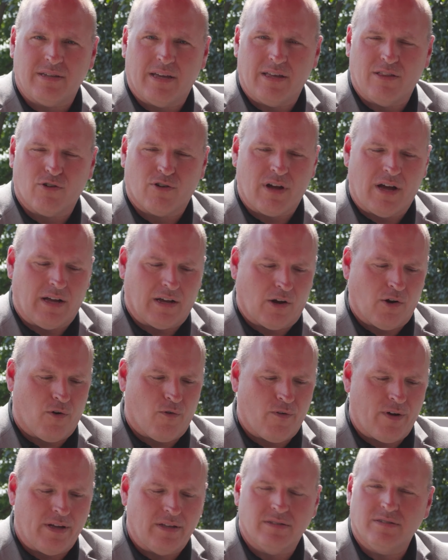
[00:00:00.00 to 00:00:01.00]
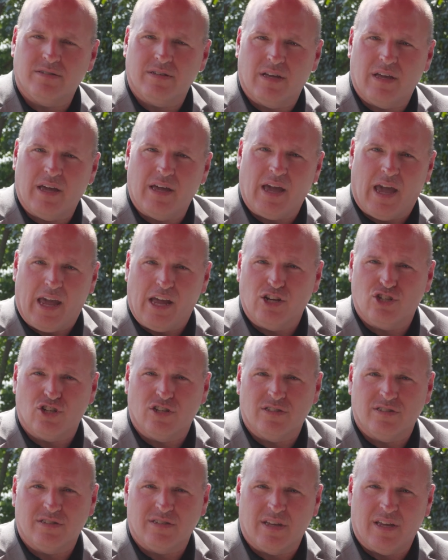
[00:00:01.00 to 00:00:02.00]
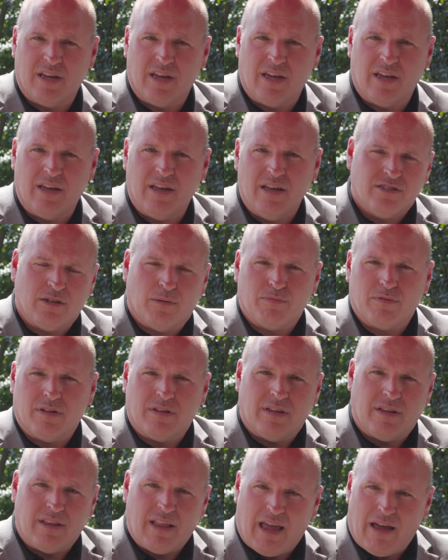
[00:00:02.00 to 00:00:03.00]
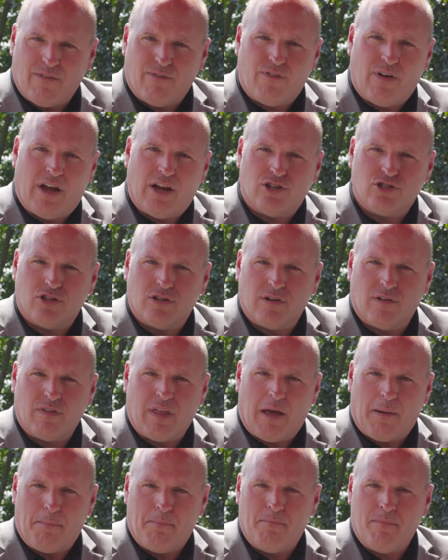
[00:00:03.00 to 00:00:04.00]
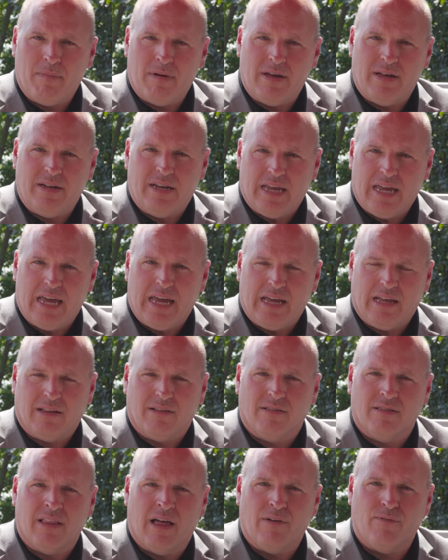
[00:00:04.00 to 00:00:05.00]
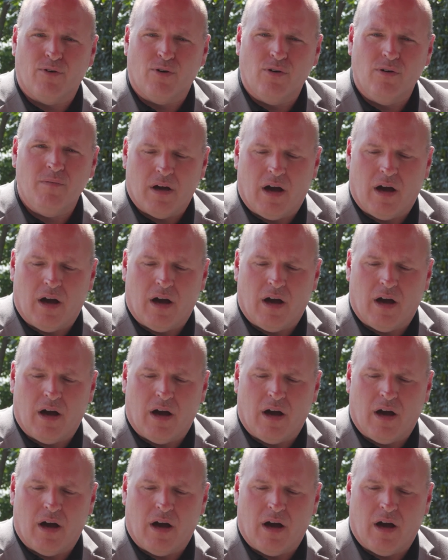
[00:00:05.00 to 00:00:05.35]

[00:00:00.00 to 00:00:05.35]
I either got Korean zing, Asian zing, something in that fashion of that mid heat level.